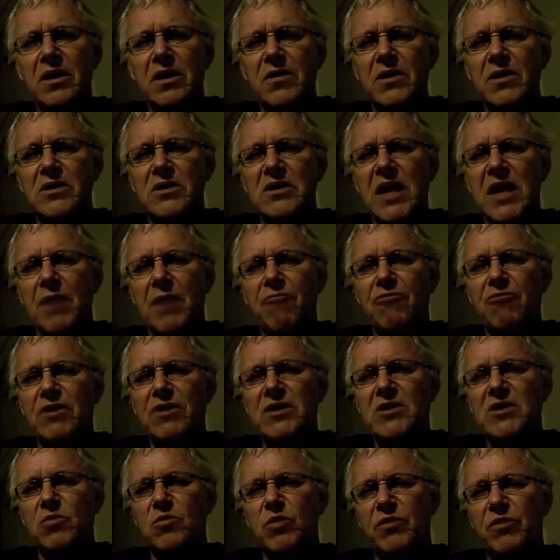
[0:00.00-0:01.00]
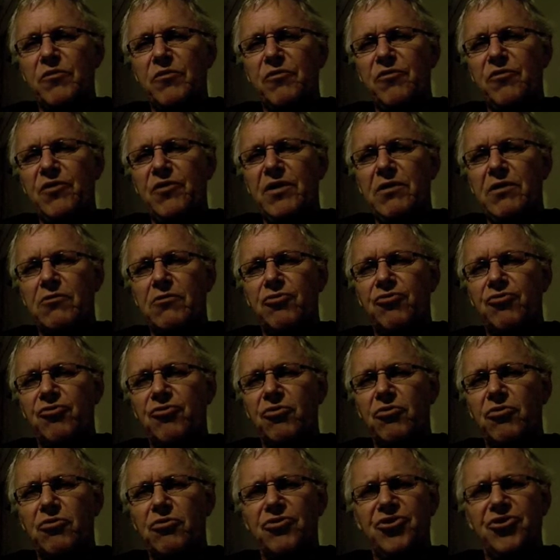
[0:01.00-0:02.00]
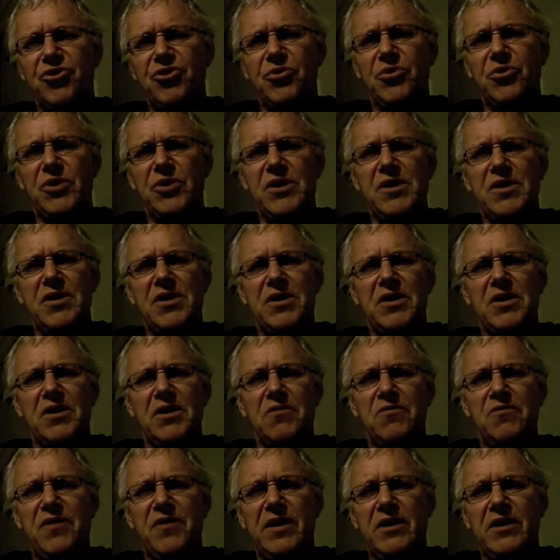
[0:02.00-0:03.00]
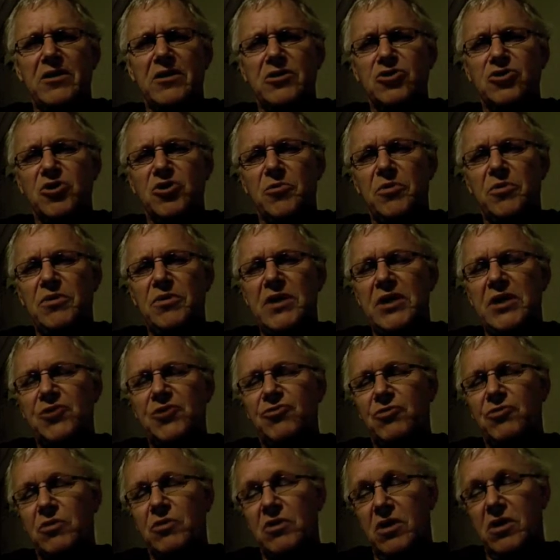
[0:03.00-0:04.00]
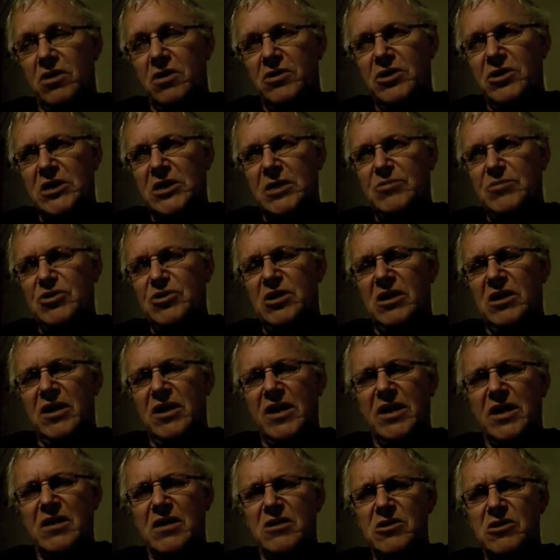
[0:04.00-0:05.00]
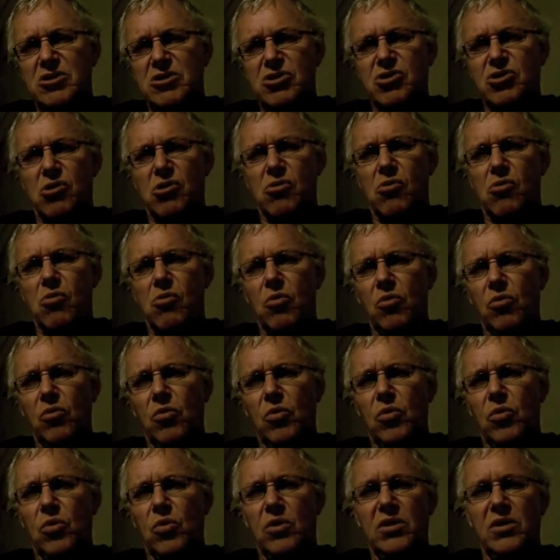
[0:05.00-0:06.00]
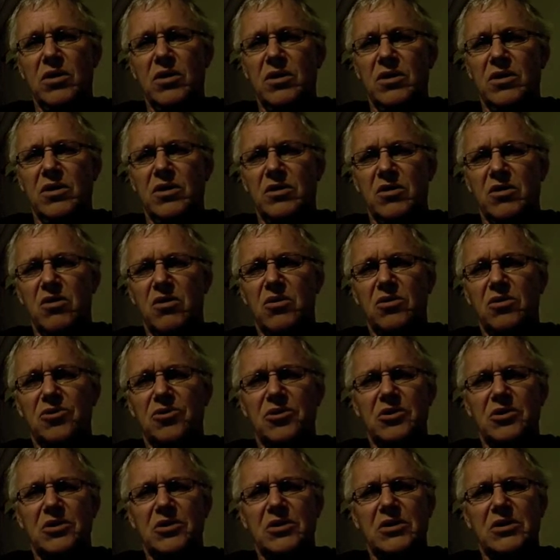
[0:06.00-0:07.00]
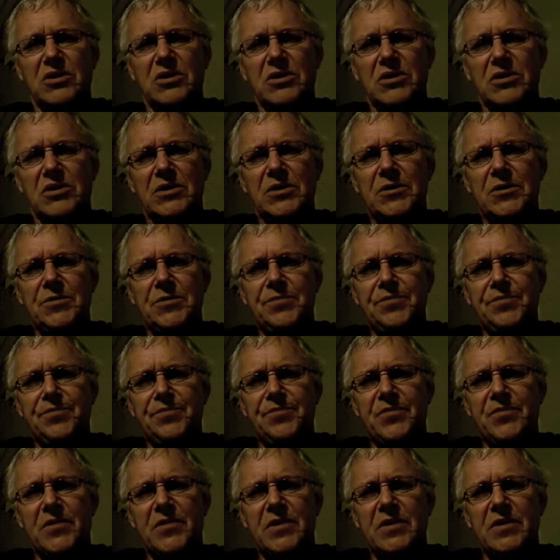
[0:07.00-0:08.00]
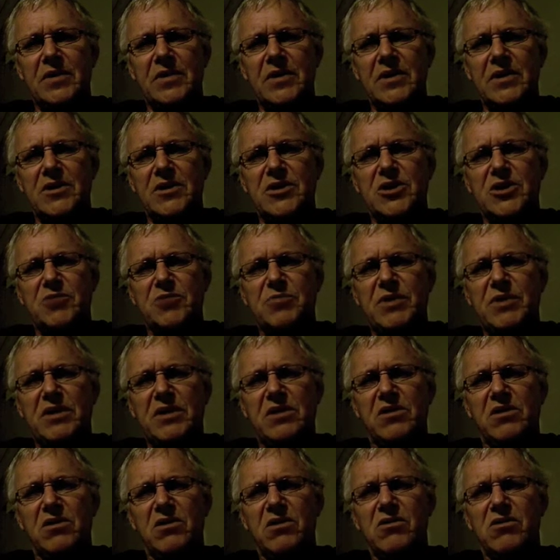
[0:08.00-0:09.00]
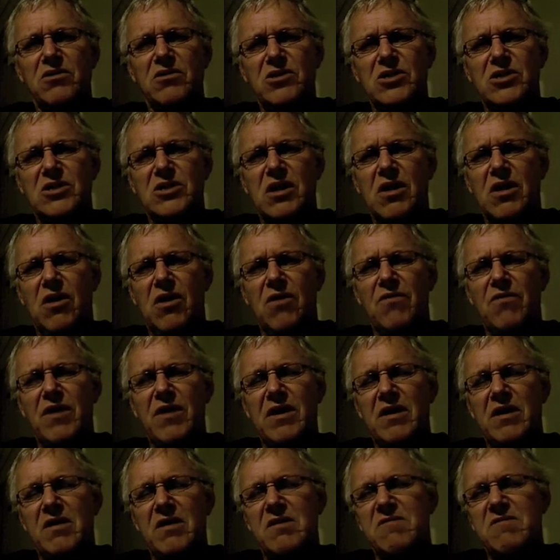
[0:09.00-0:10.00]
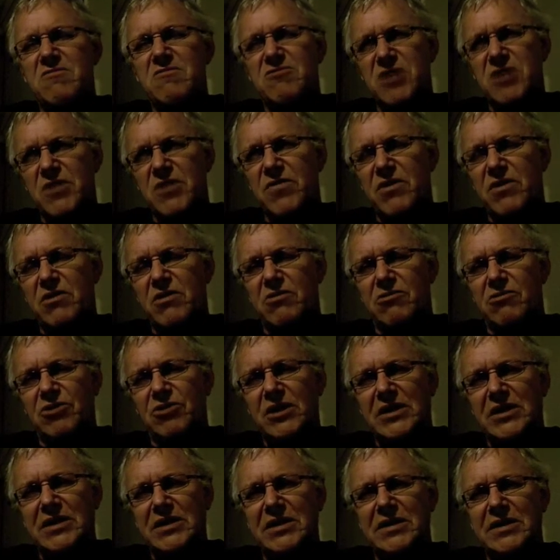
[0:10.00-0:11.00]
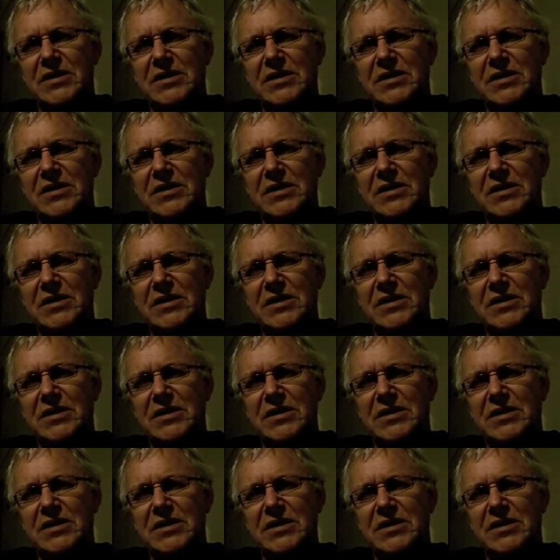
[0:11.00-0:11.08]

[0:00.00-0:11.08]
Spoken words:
same reason we feel drawn to invent supernatural concepts like soul or God. It's because of our difficulty